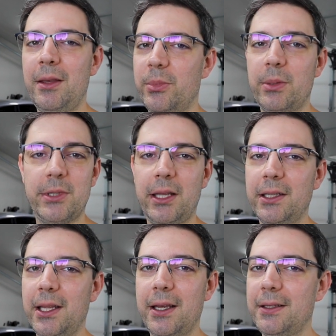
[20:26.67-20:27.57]
But I'm
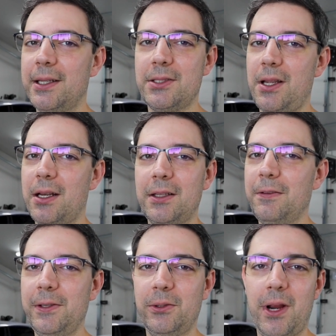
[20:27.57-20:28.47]
telling you, it's not going
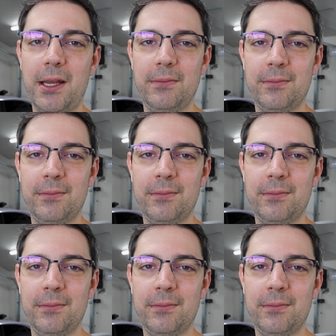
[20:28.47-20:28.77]
to feel right.